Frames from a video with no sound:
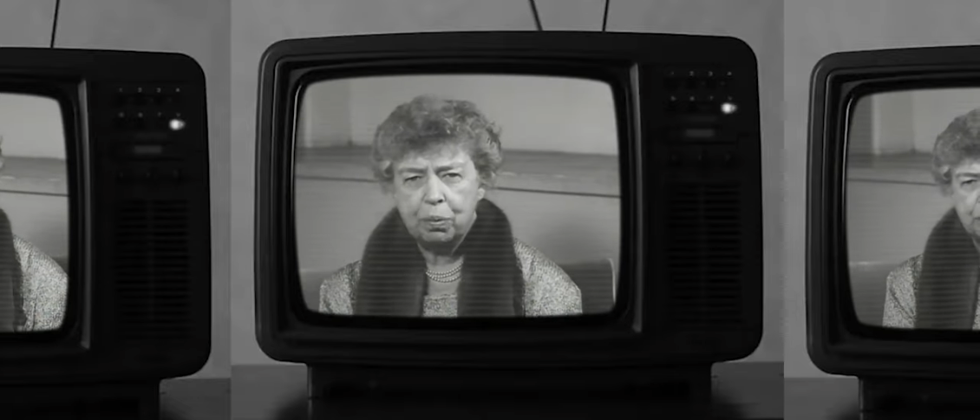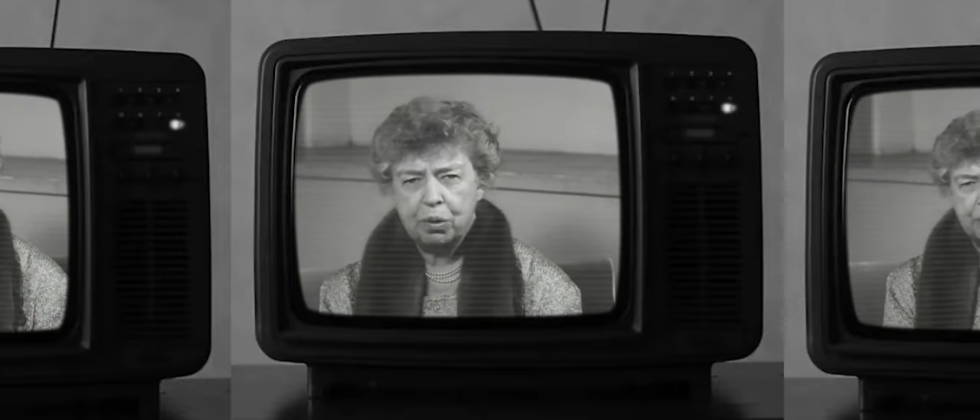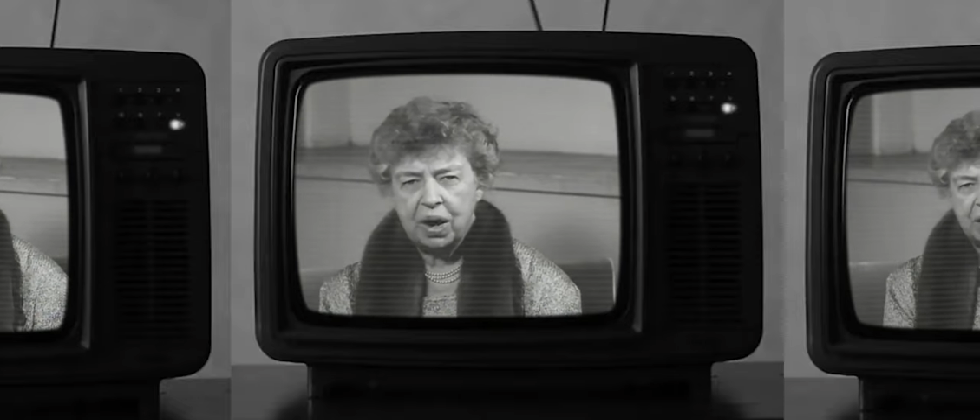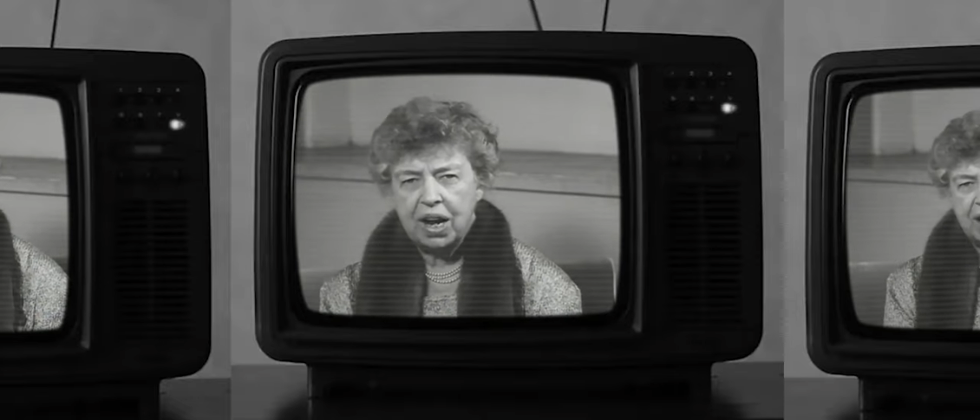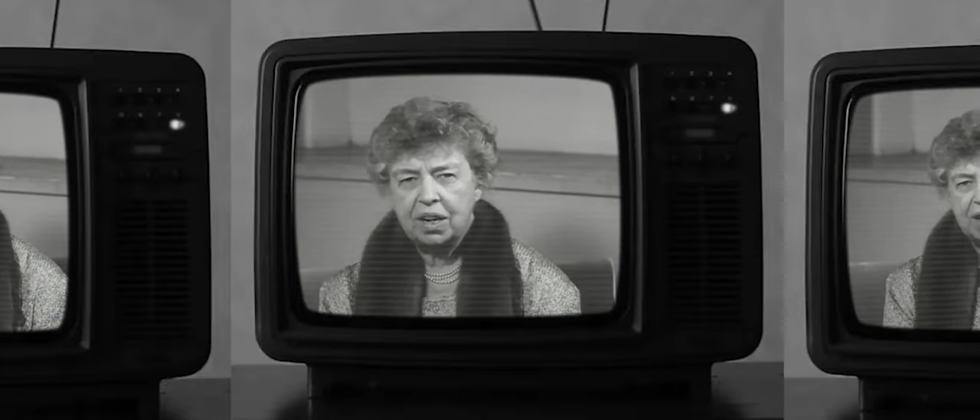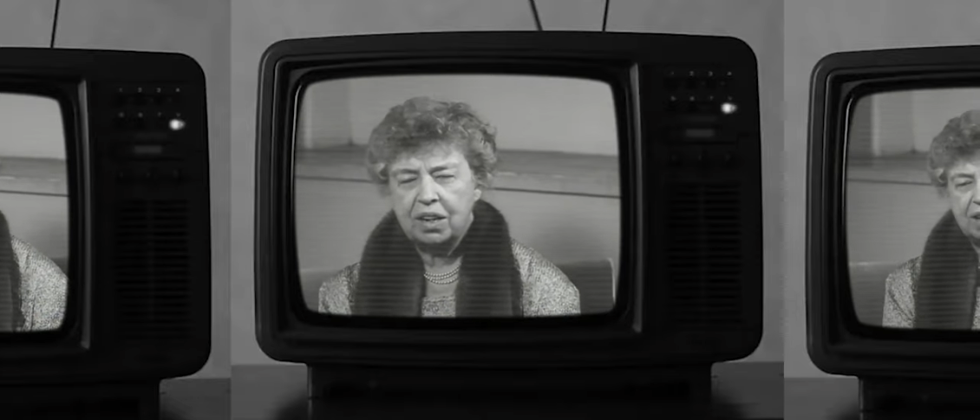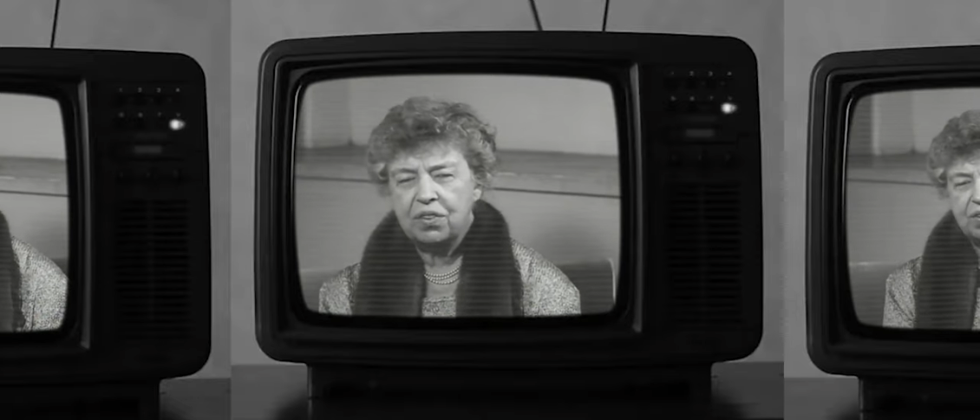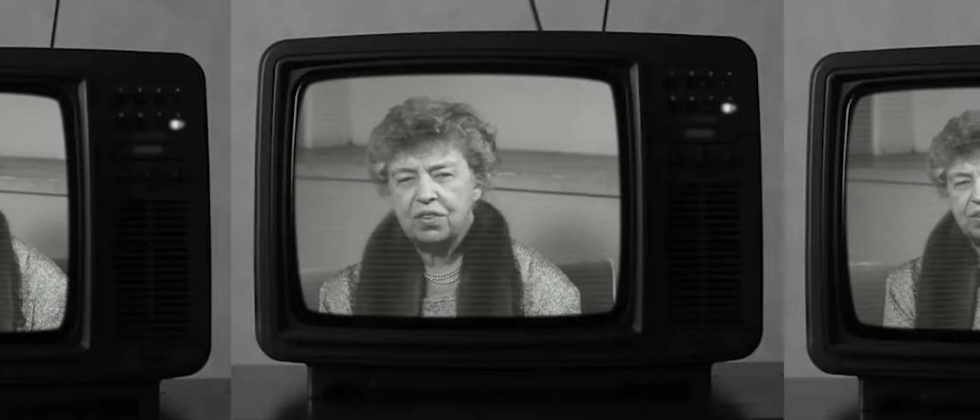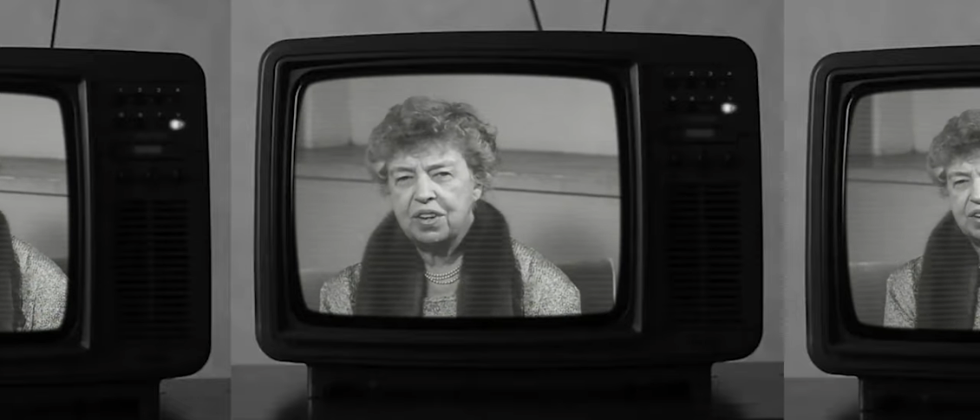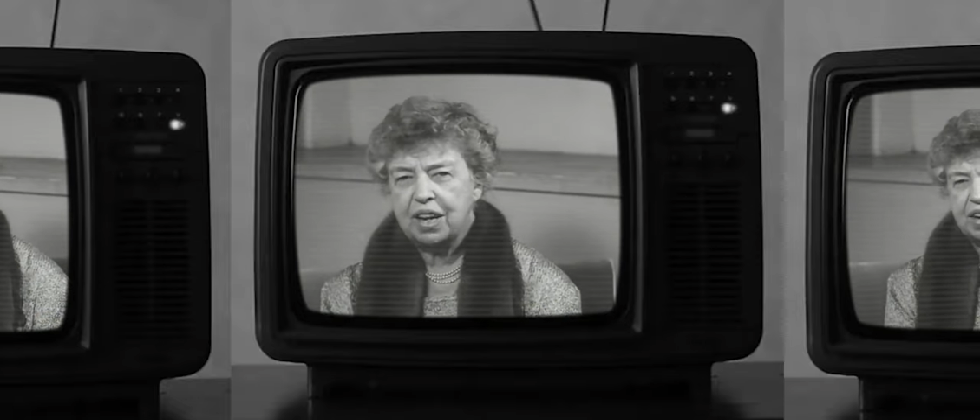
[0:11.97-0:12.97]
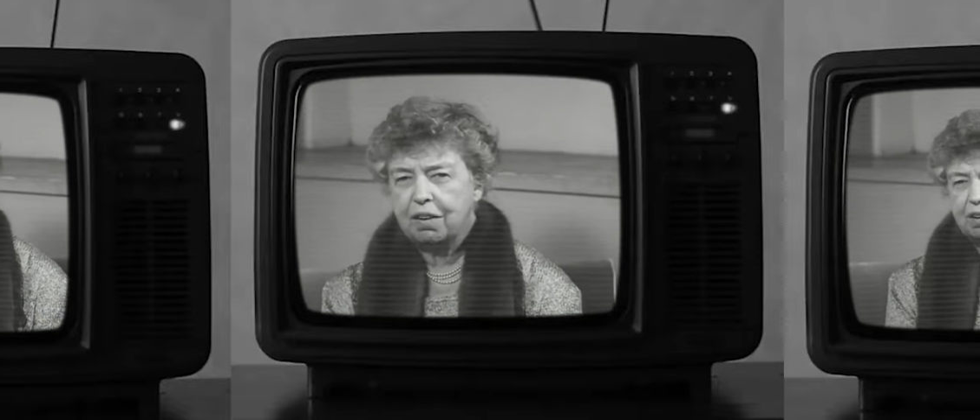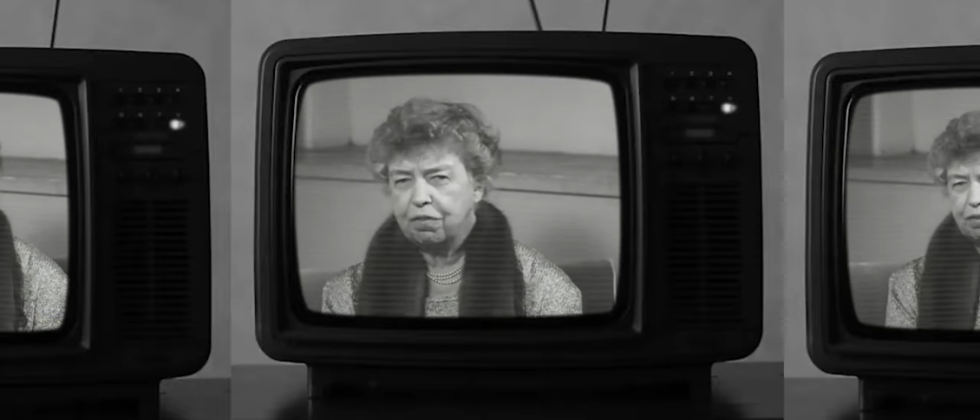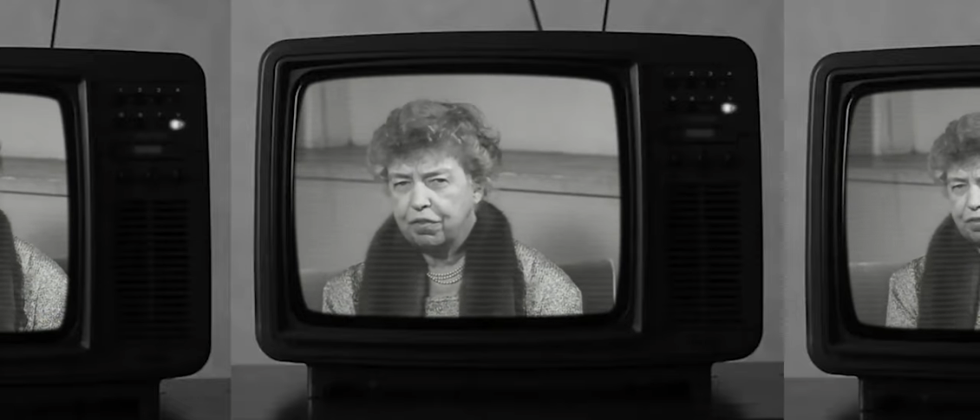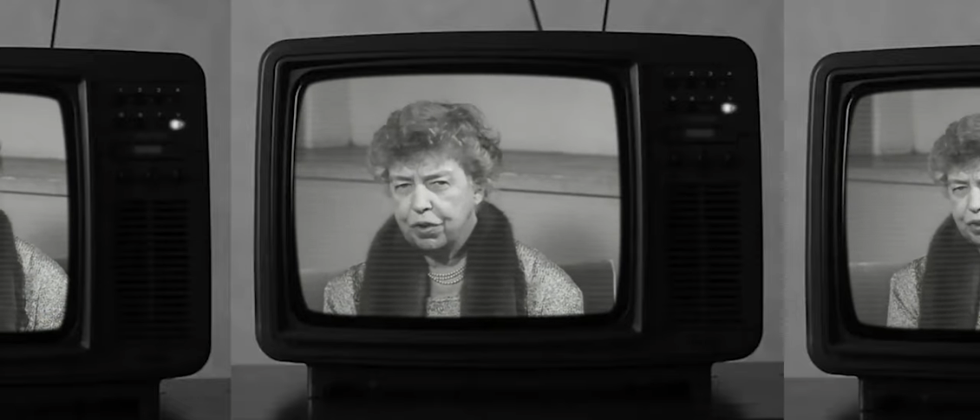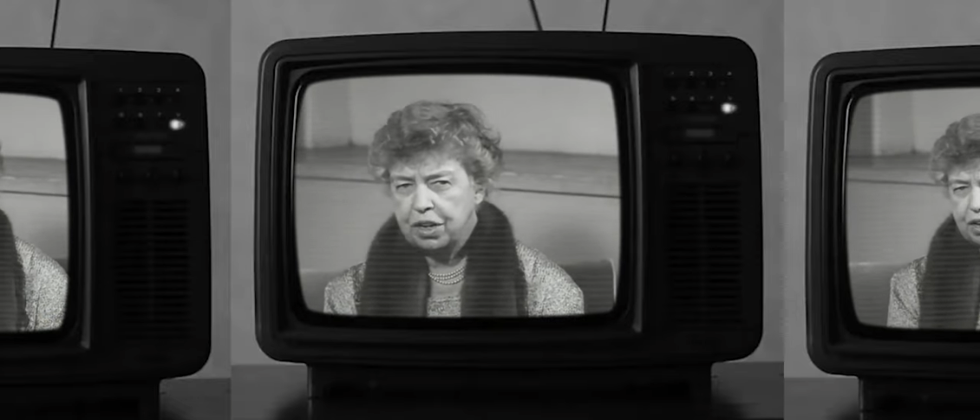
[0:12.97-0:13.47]
human rights
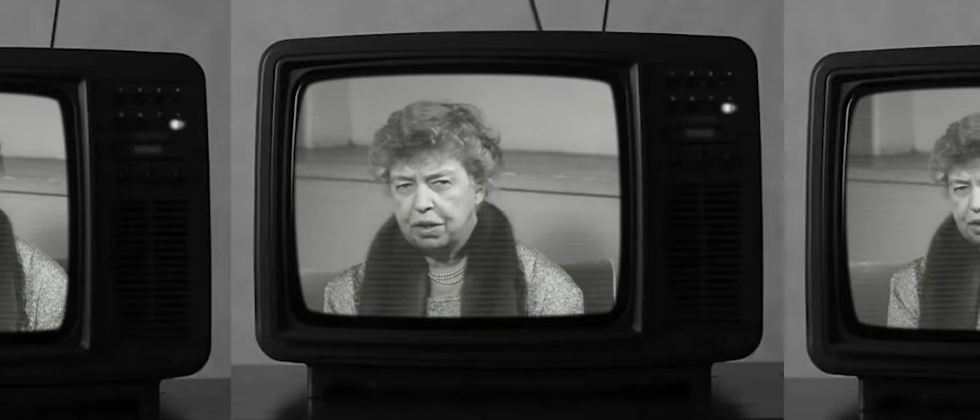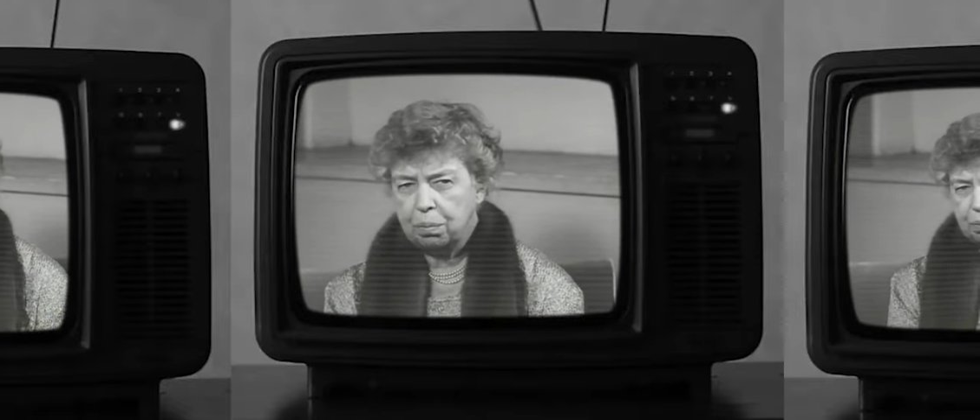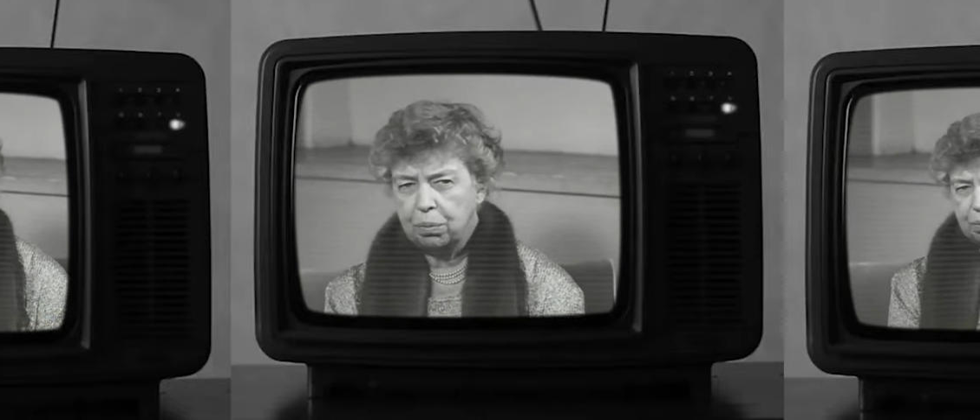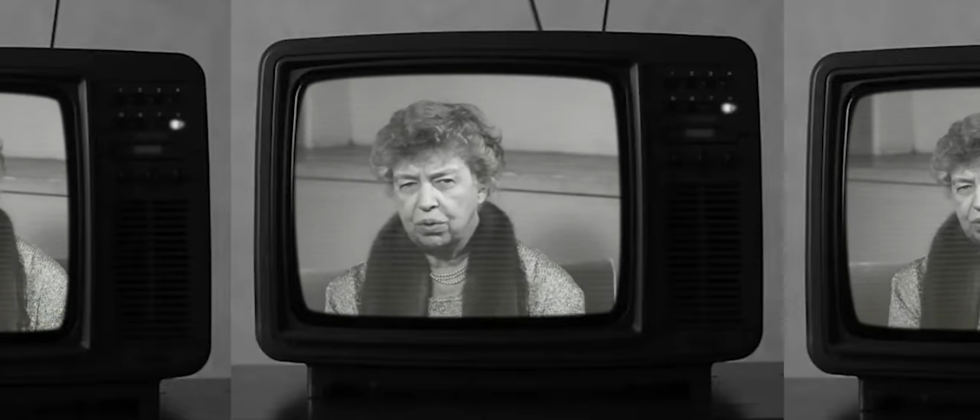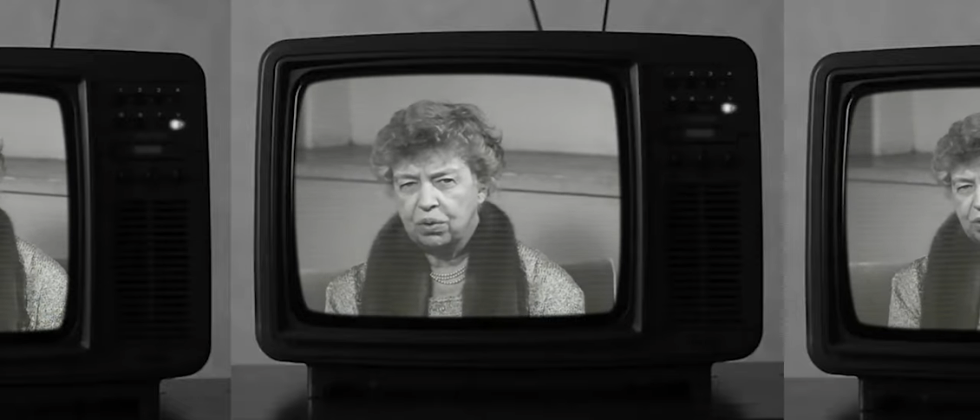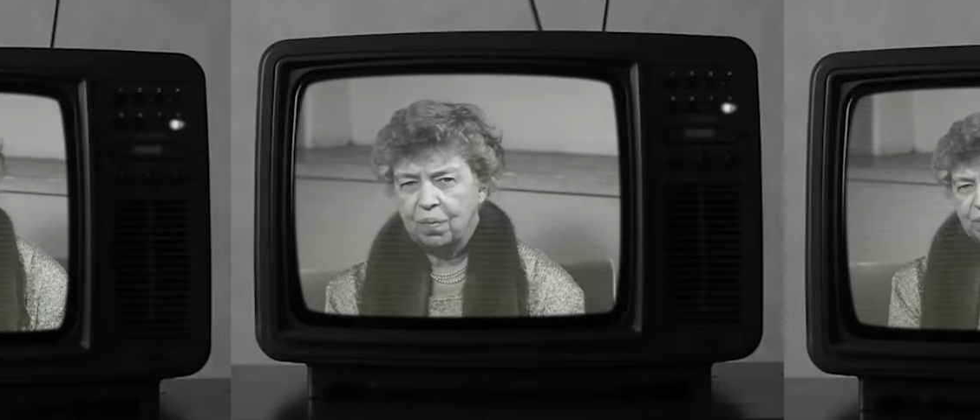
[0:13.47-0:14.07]
and freedoms.